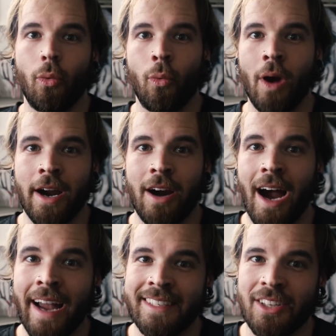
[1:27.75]
where
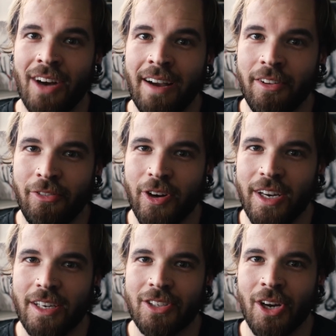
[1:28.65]
I still have the
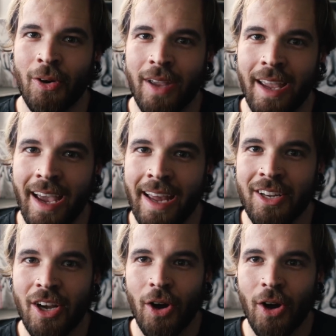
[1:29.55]
footage, okay, and